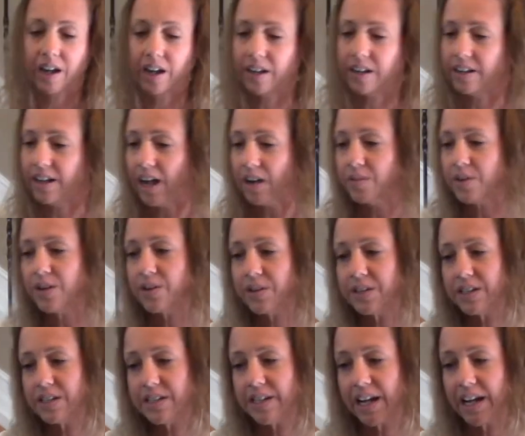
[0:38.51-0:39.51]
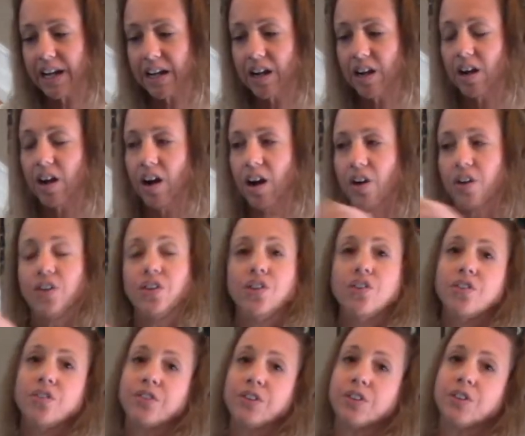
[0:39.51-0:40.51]
Now we're going to take our
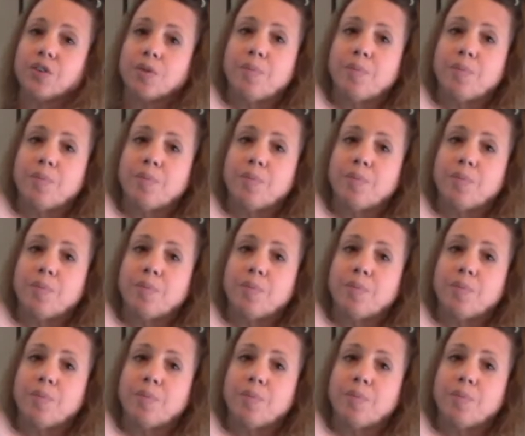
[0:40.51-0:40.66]
new filter